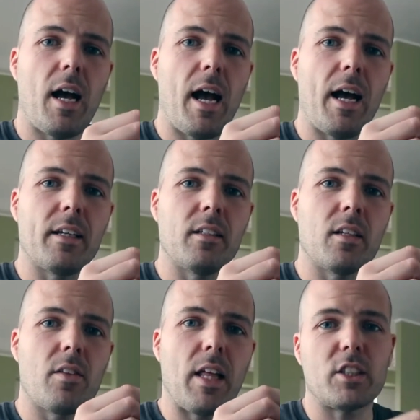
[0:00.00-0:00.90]
and
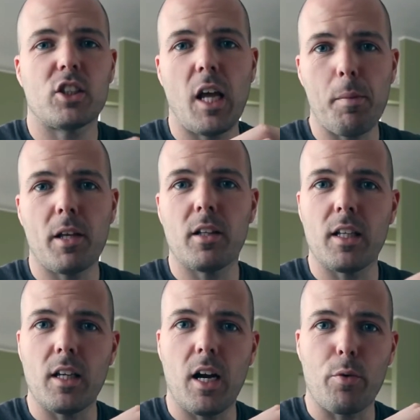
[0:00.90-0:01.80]
that's
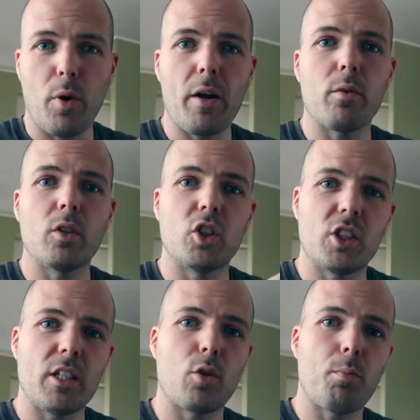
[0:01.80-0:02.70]
typically around
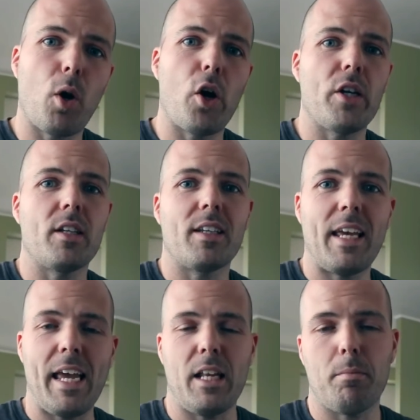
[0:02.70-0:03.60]

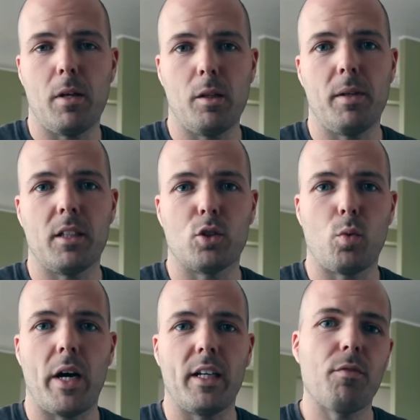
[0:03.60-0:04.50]
0.8 millimeters
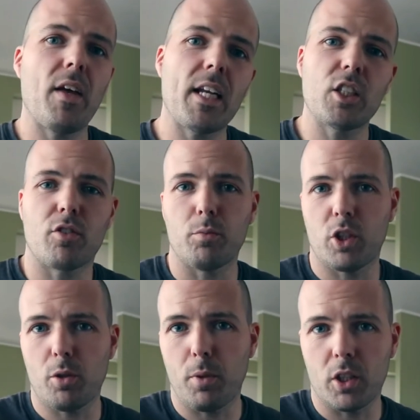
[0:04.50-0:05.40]
wide. It varies from
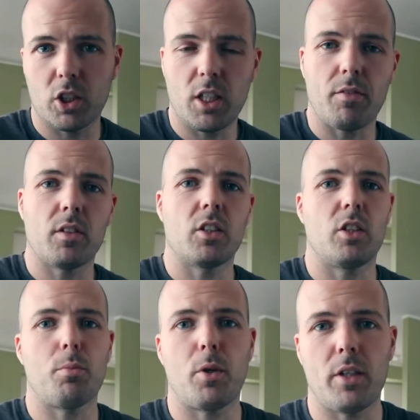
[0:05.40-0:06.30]
0.7 to
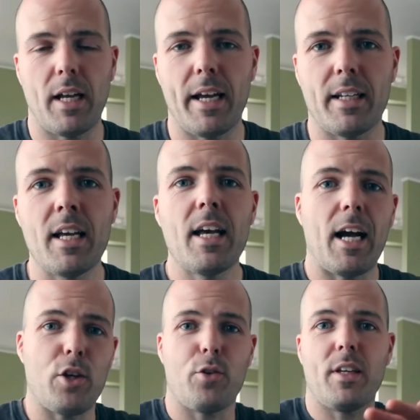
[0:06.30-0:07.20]
0.9,
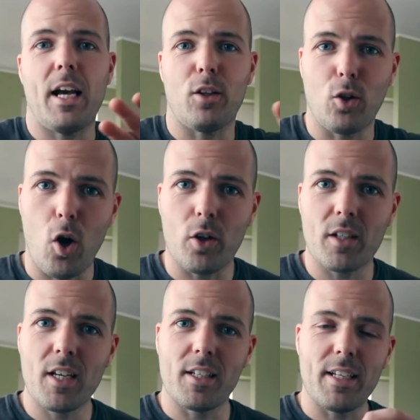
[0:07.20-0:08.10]
and you can get a lot
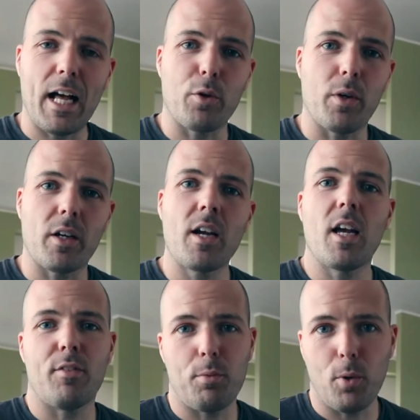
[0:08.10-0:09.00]
narrower
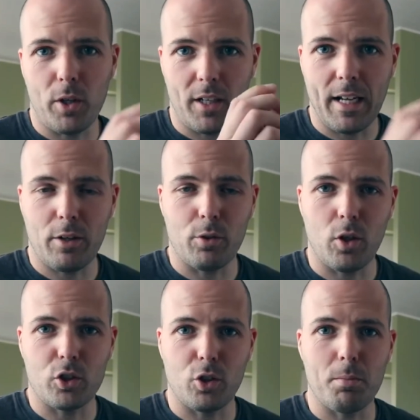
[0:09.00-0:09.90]
if you put on a narrow
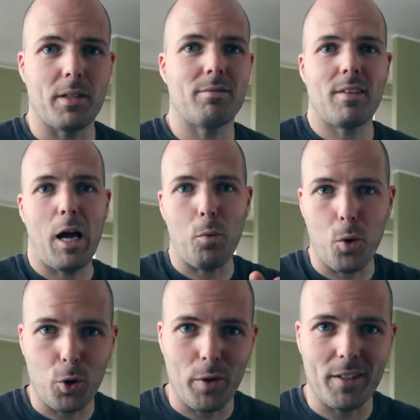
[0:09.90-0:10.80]
nozzle, but I
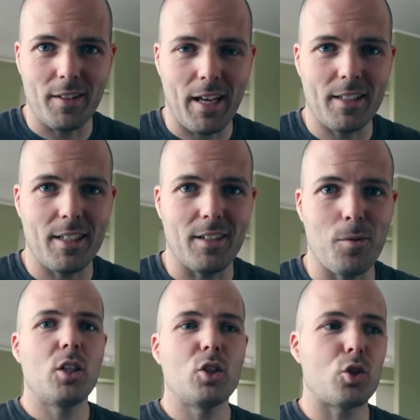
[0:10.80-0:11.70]
won't go into that here.
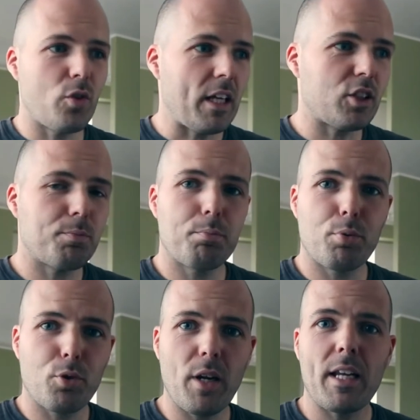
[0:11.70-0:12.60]
So that's
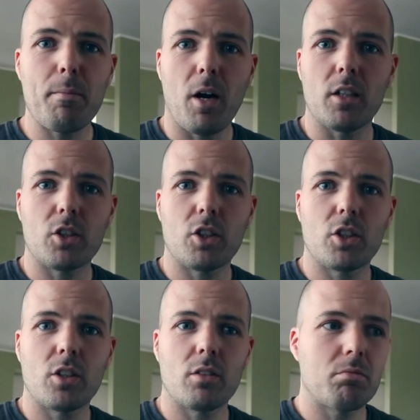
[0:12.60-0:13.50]
pretty
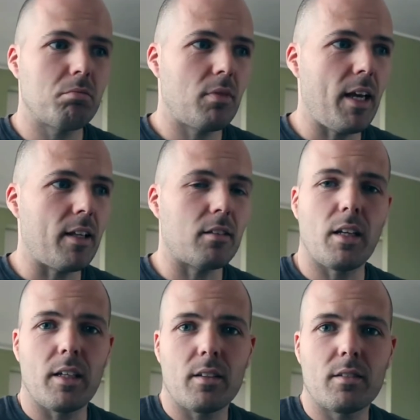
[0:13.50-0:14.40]
much it.
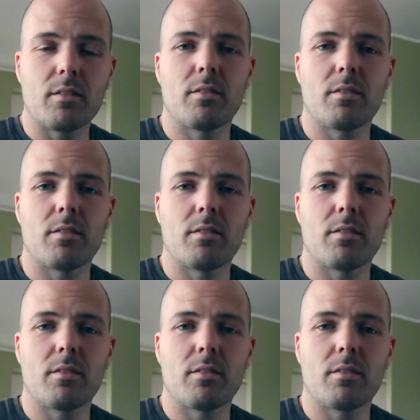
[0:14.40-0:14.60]
Like,